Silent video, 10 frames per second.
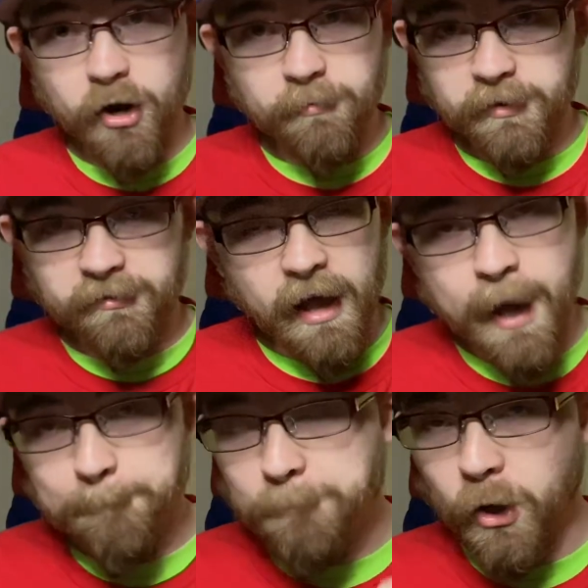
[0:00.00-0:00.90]
over the
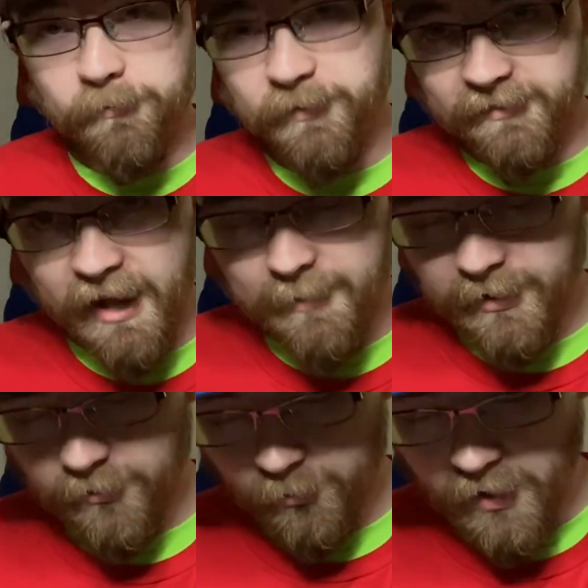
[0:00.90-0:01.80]
top. Perfect
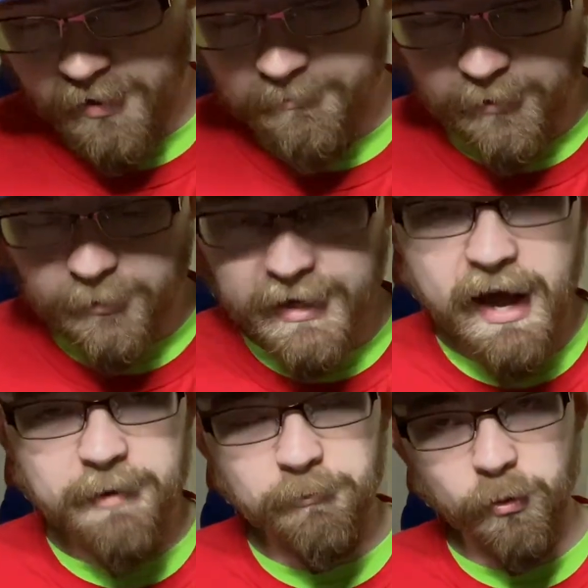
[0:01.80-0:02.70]
timing of the run by
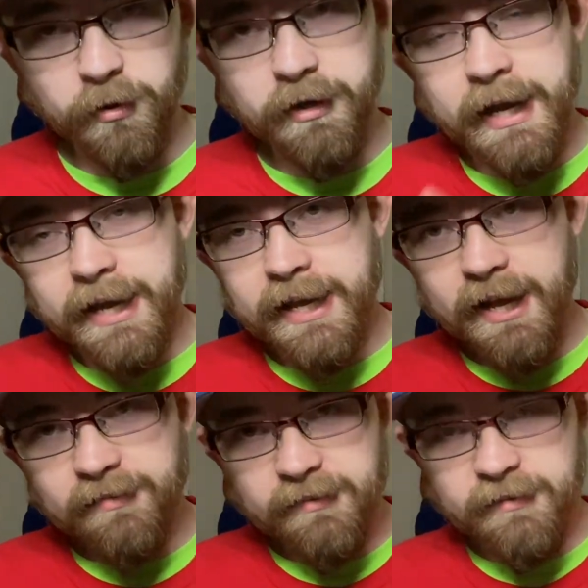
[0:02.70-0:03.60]
Rion Moore. He
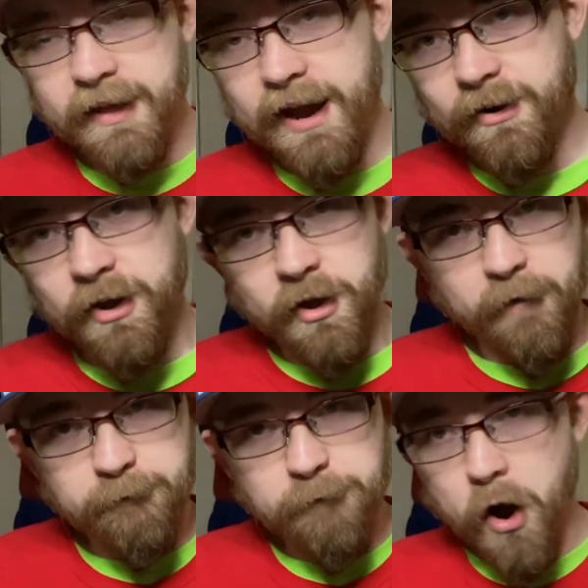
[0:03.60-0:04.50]
gets in there.
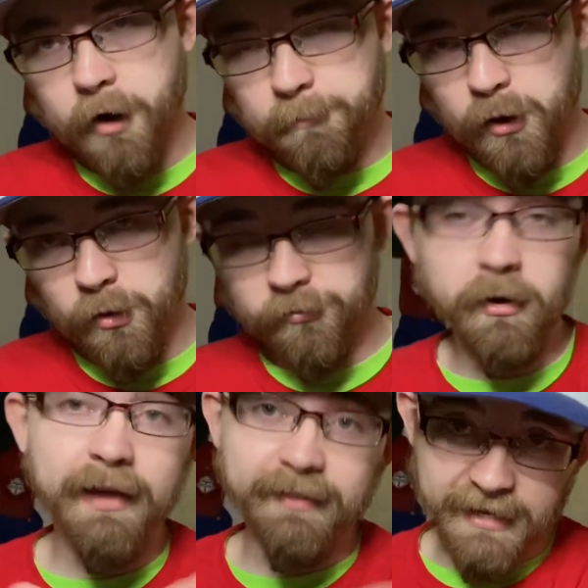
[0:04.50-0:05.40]
Far post, or
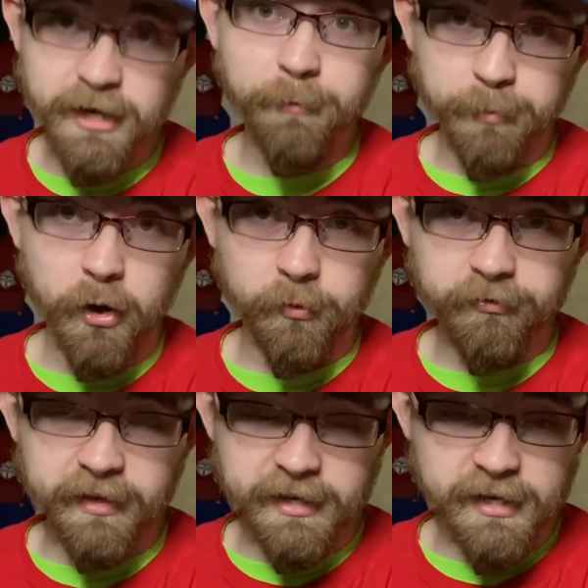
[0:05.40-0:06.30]
at the near
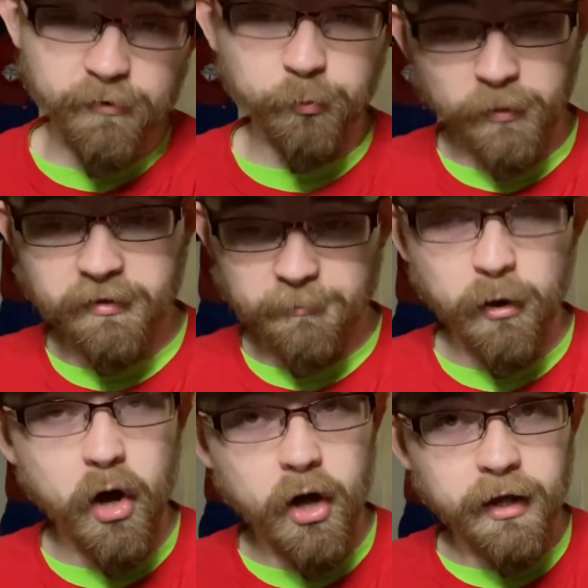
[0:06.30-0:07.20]
post he is, with the
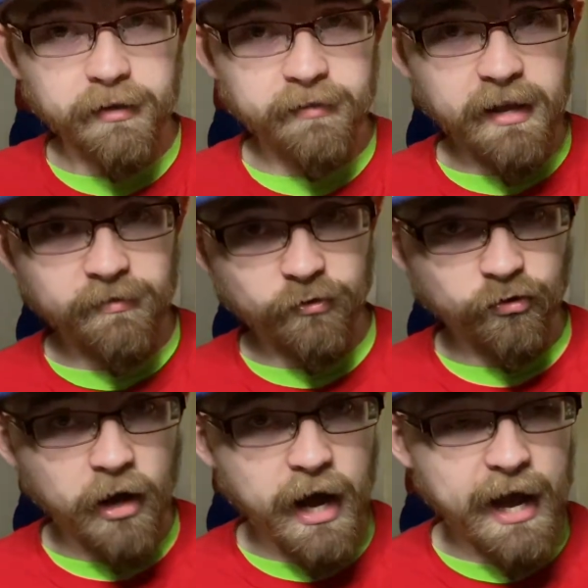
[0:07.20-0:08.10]
ball. Takes a
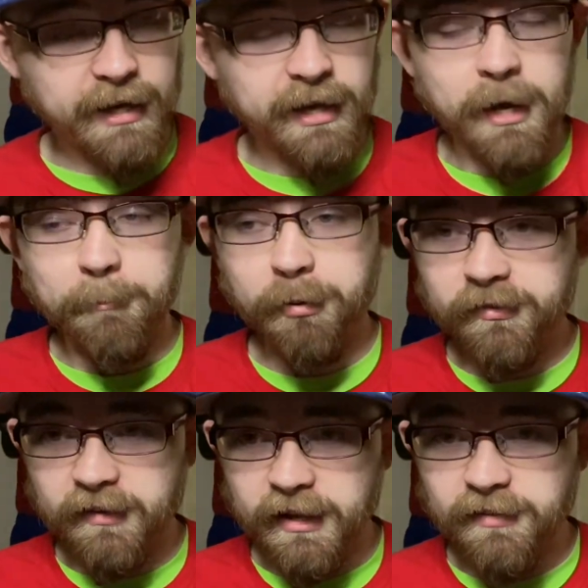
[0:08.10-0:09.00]
shot.
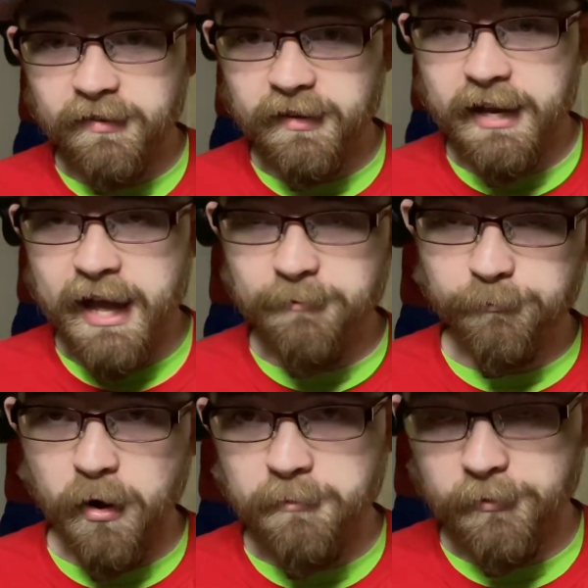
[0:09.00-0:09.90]
Puts it into the net
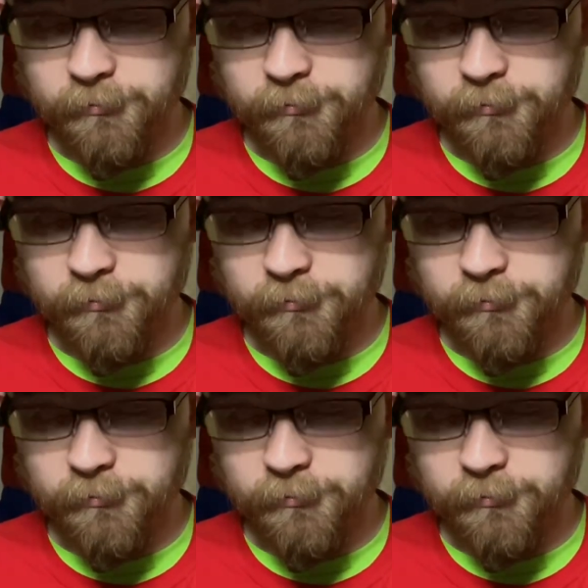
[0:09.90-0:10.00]
from the